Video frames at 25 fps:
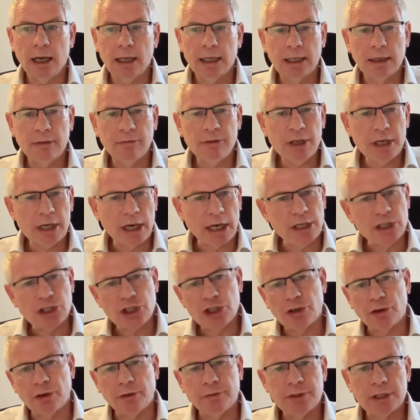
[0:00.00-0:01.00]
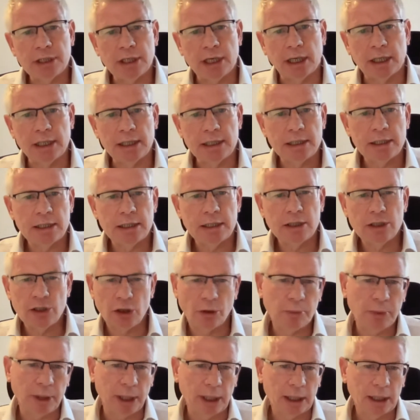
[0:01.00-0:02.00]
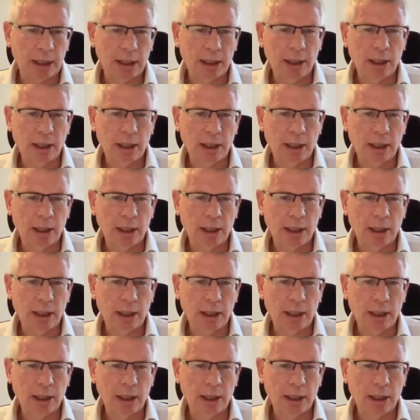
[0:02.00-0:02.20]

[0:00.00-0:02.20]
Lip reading: given the nature of today's topic,